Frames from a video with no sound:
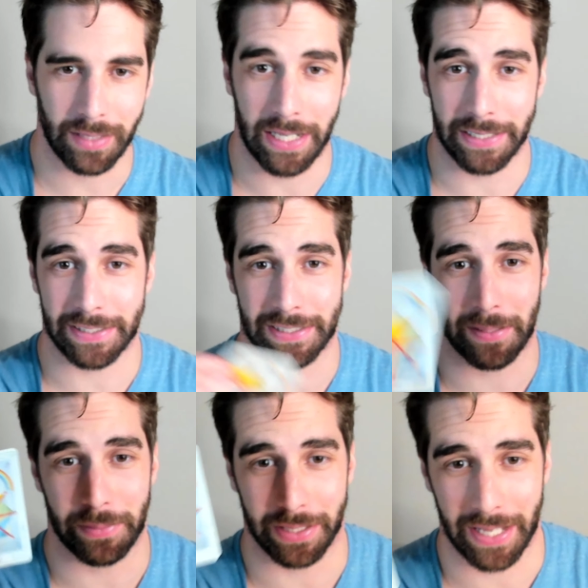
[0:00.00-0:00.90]
And this is
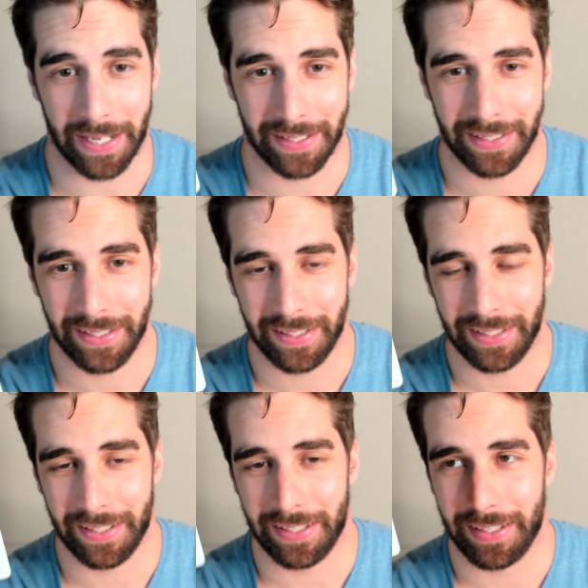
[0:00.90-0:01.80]
something that
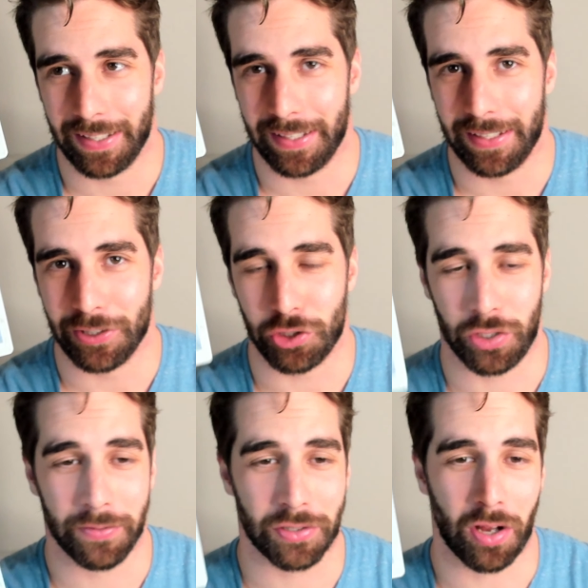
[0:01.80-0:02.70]

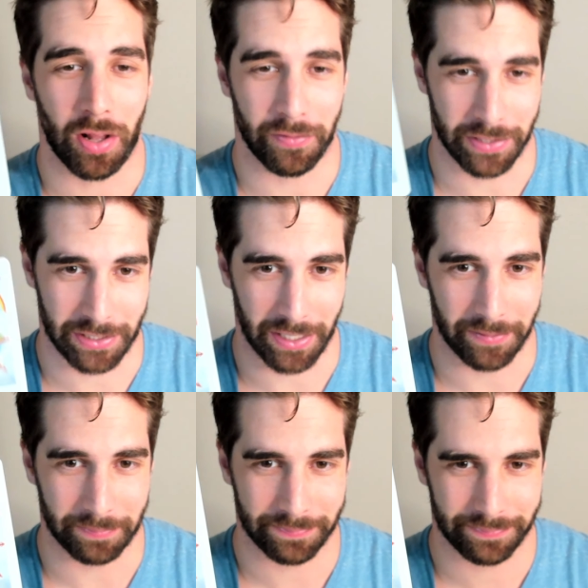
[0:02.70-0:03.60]
shifts all of a sudden,